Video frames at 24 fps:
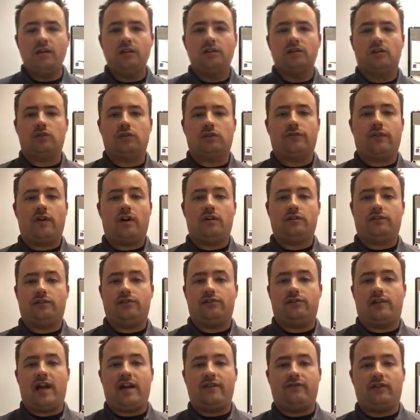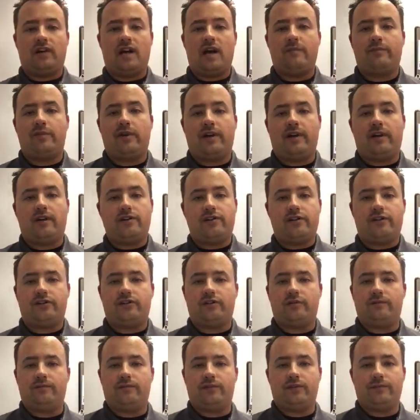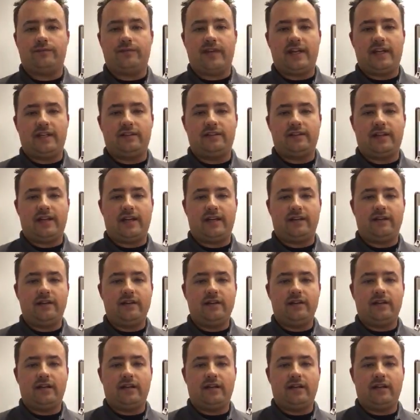So as far as the driver operator, just some things that